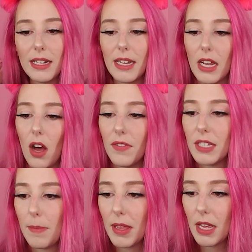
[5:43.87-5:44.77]
and take off
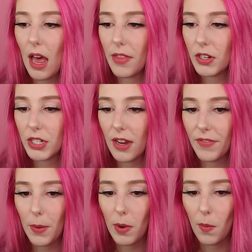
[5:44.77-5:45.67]
some of the other stuff
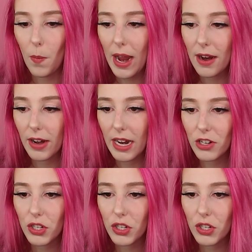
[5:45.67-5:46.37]
that we're wearing.